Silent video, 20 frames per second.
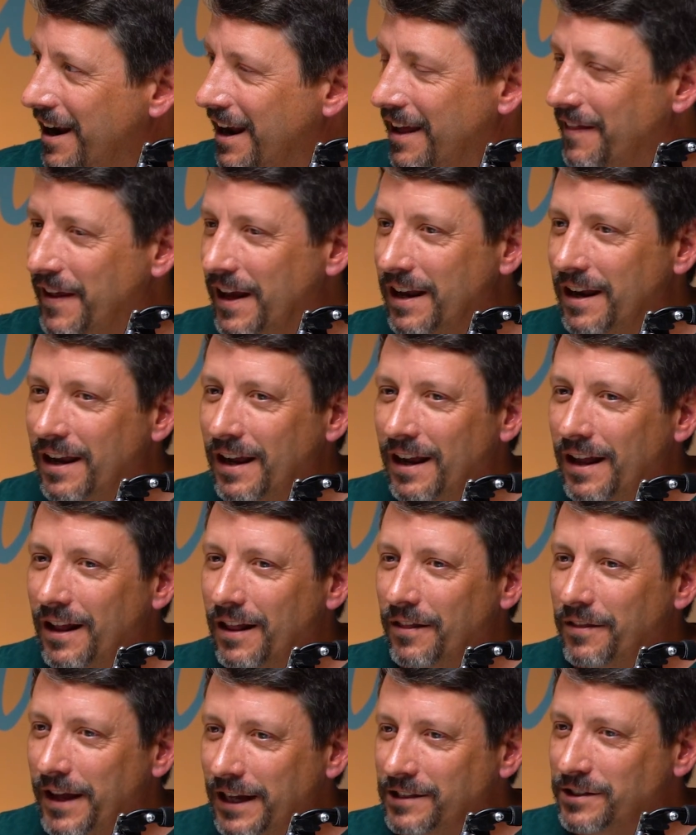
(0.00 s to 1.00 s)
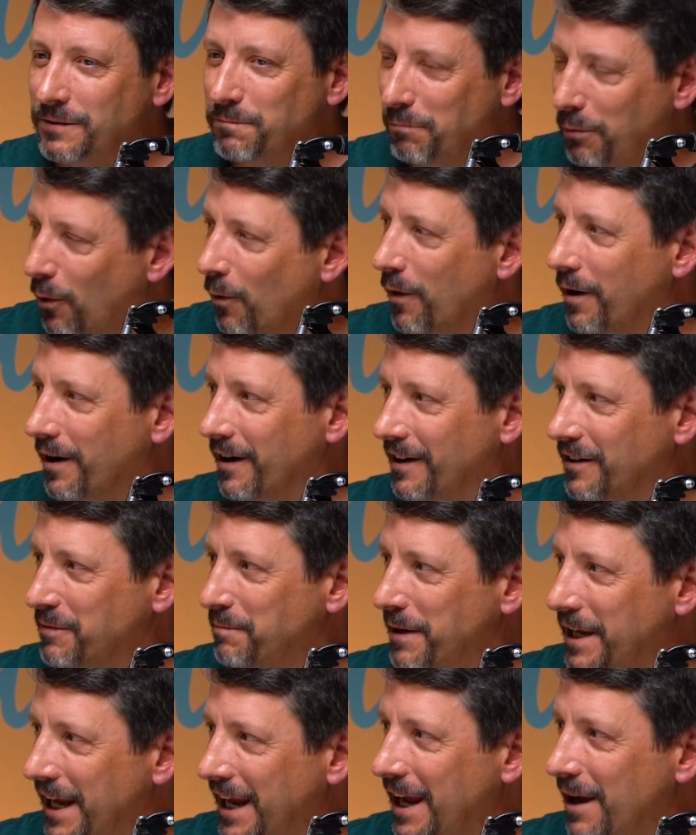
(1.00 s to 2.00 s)
And that's important, is
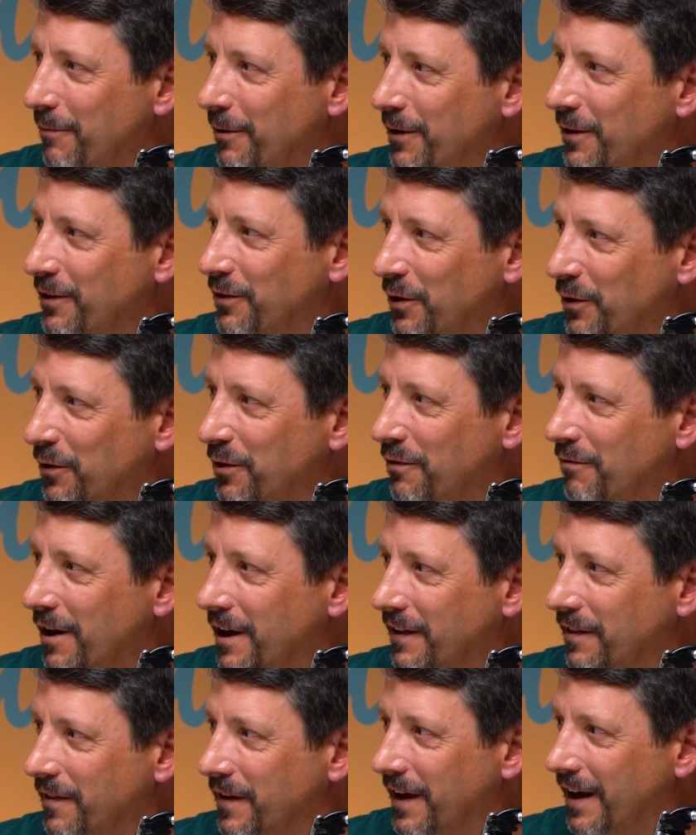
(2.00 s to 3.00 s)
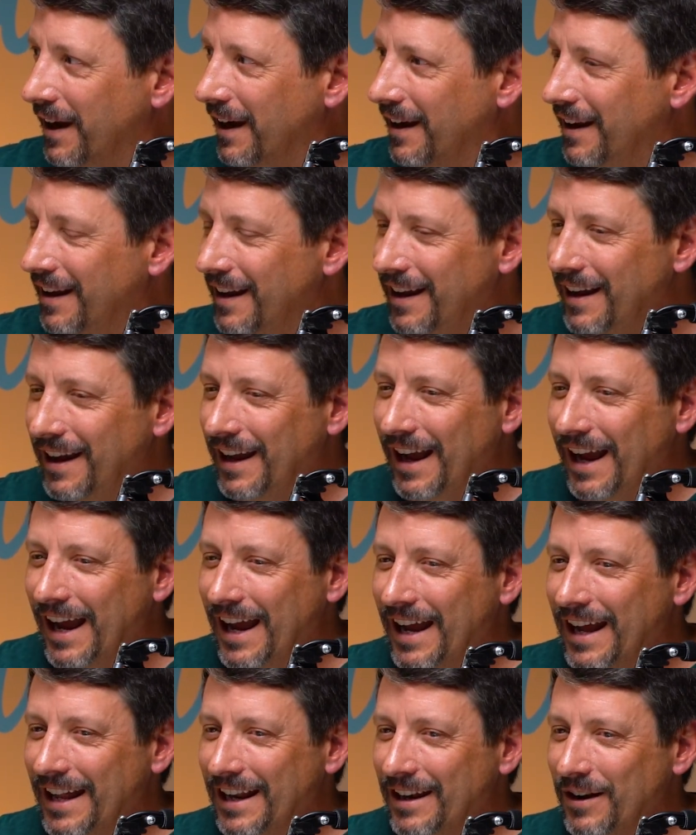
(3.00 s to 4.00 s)
being able to do the right thing.
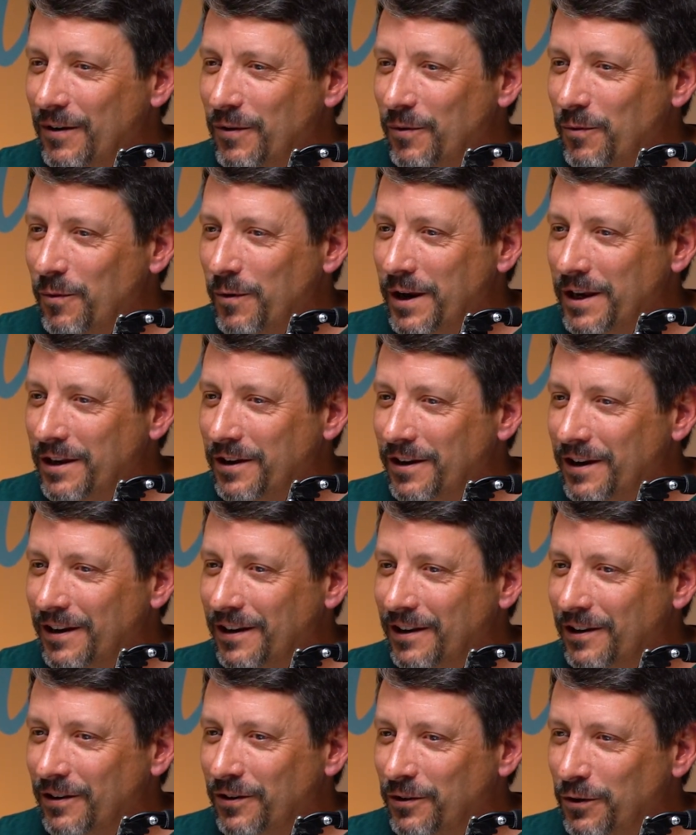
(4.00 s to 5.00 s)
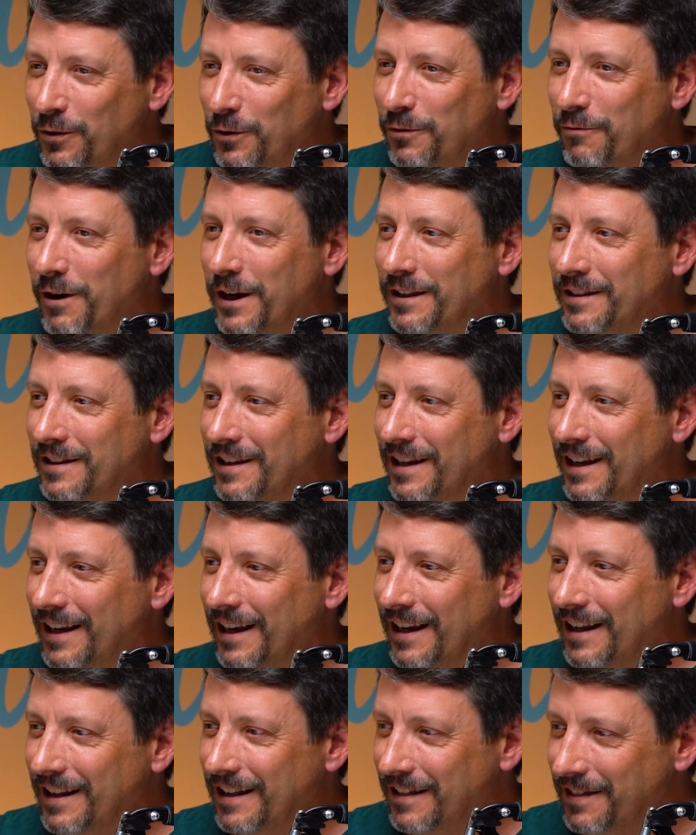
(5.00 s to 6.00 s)
And when you can do the right thing,
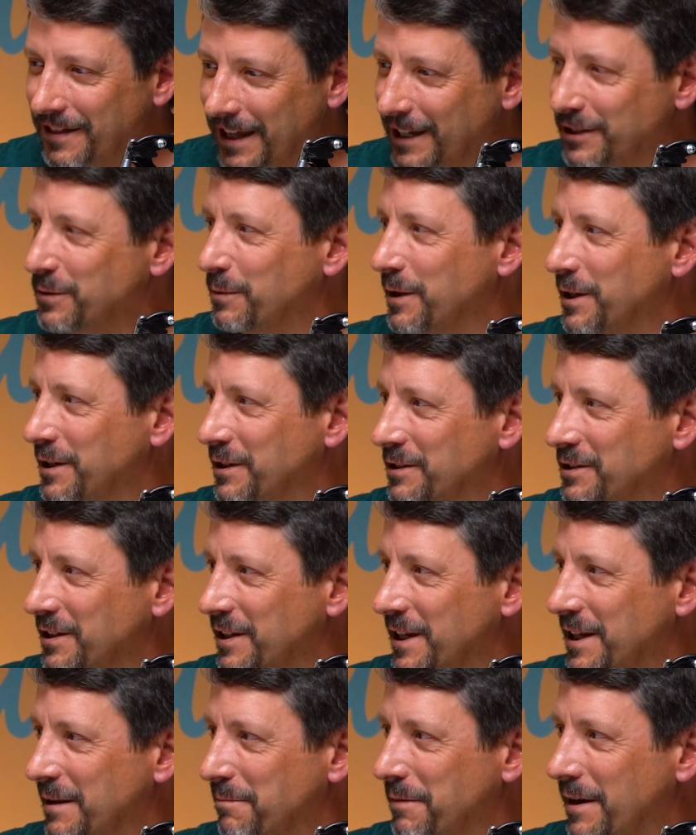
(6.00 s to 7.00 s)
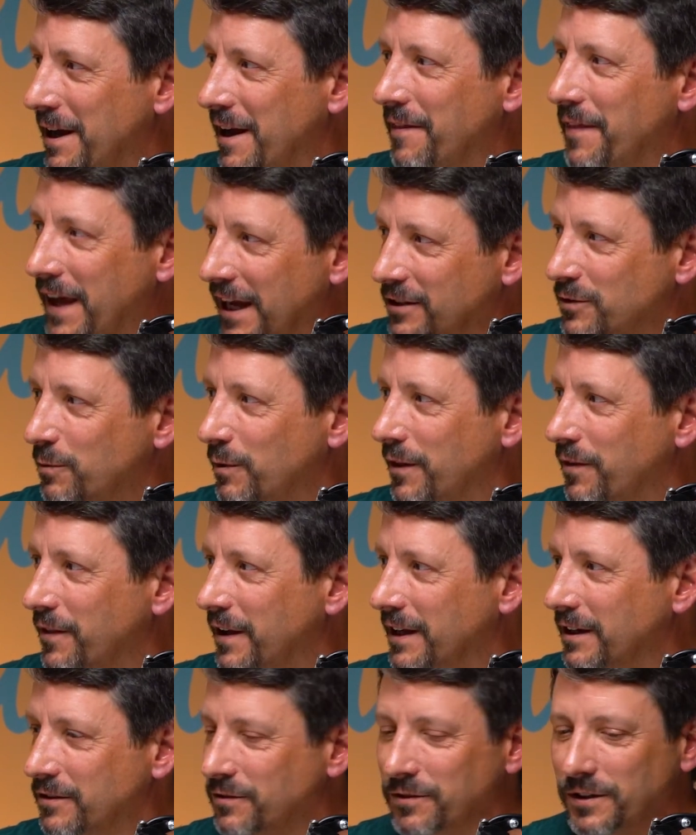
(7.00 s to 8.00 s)
that's when you sleep, and that's when
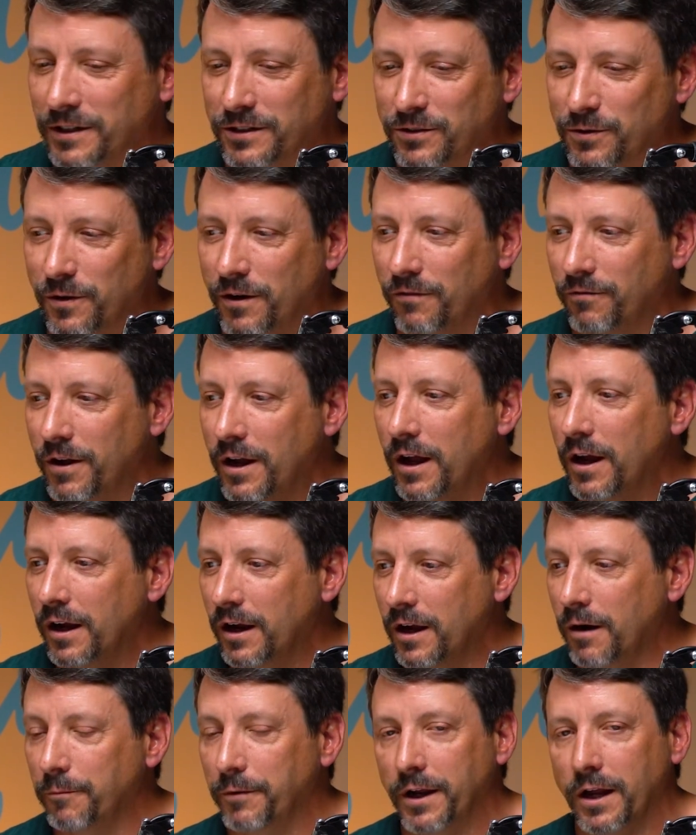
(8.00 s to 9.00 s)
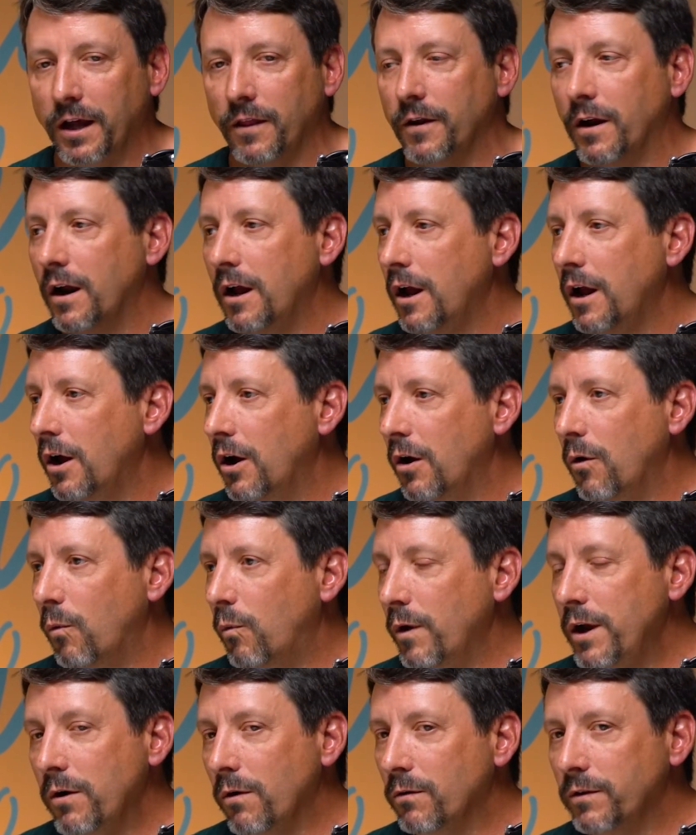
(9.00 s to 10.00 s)
things really sort of come together.
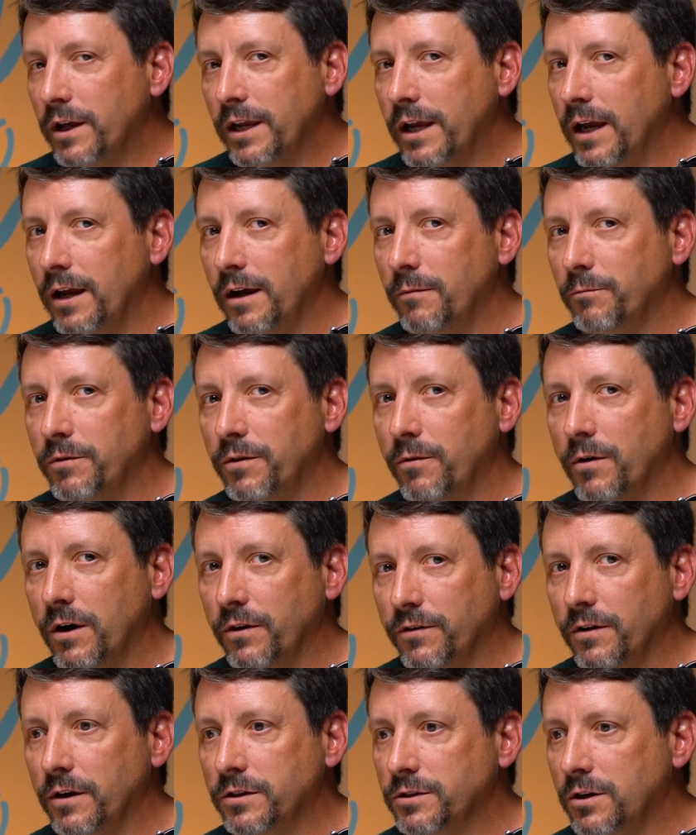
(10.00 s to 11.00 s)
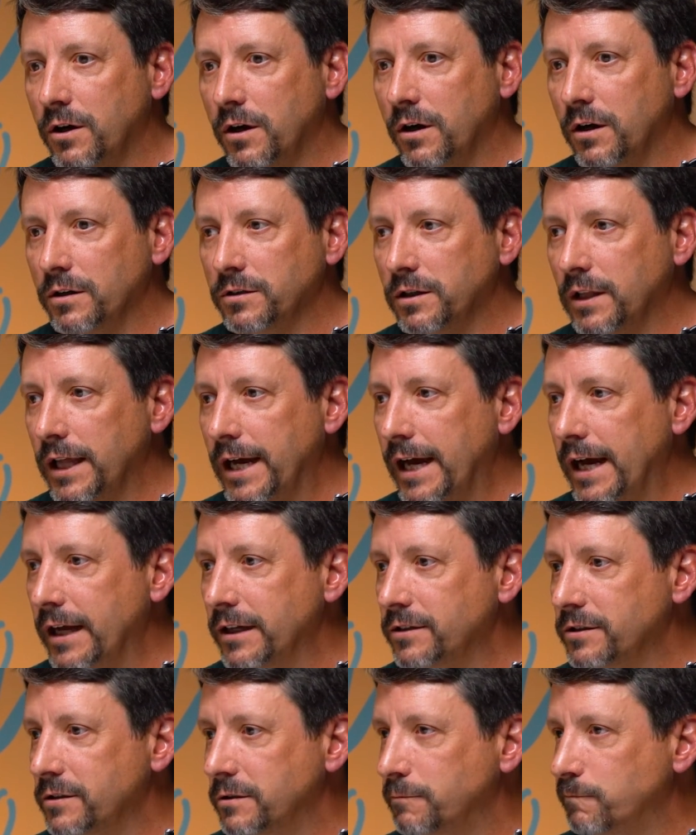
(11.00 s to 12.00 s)
We only came to our just cause
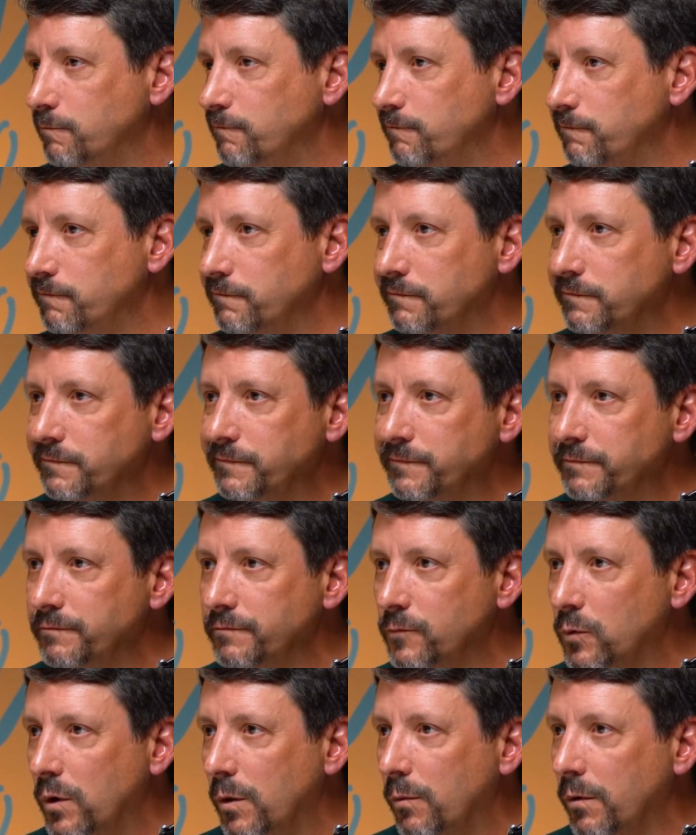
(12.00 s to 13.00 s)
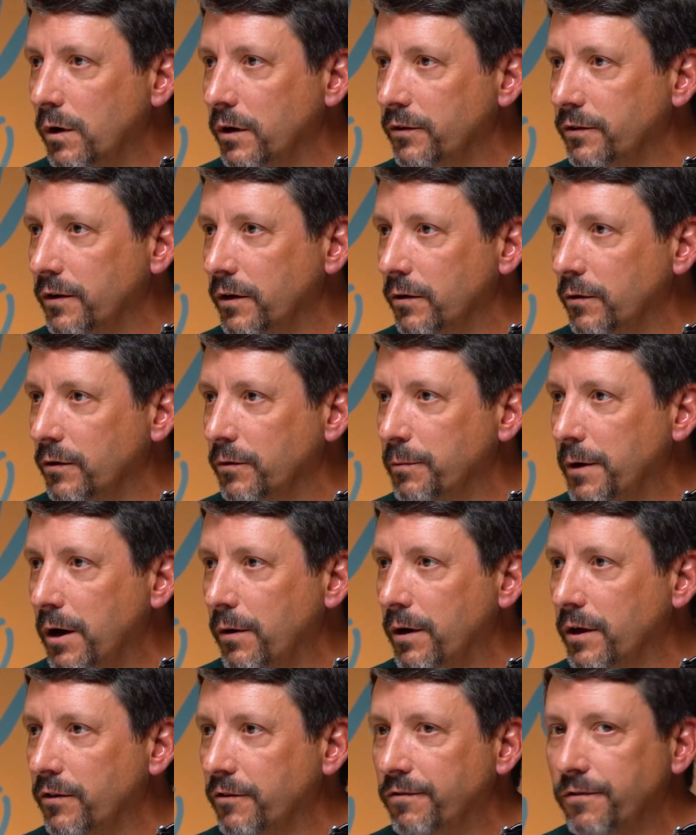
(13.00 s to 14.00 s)
last, what was it? It was
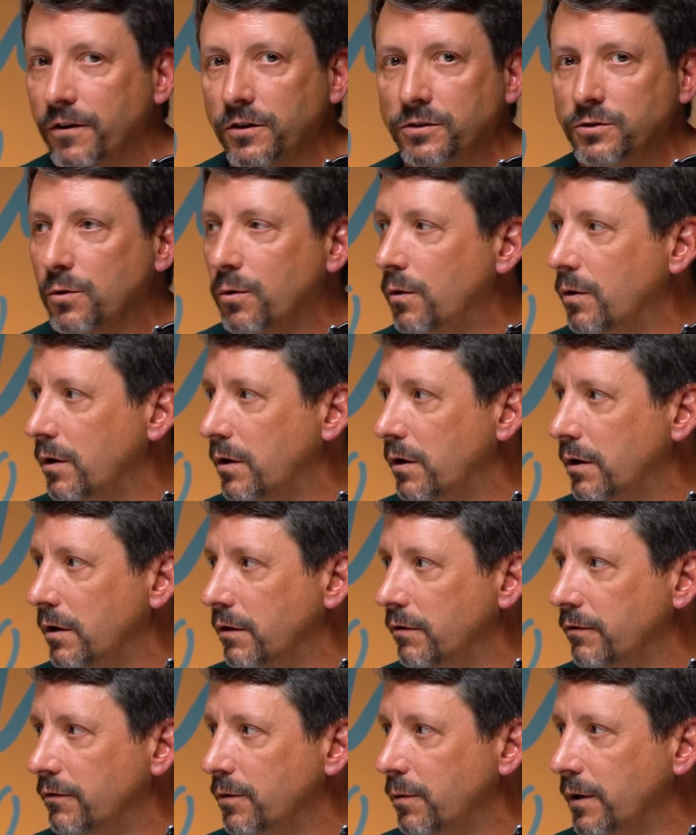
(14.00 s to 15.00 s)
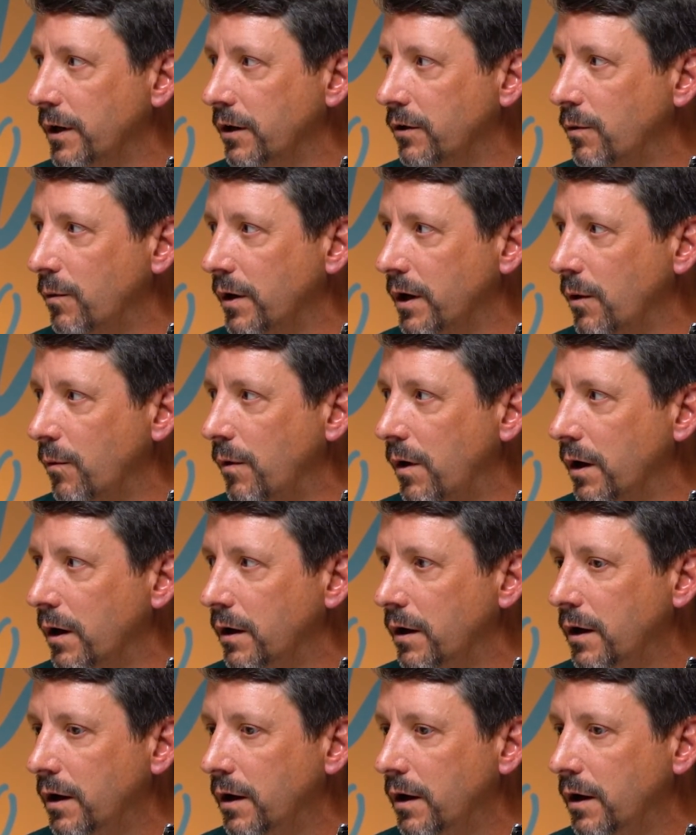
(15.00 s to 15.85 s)
probably in the first quarter of 2021.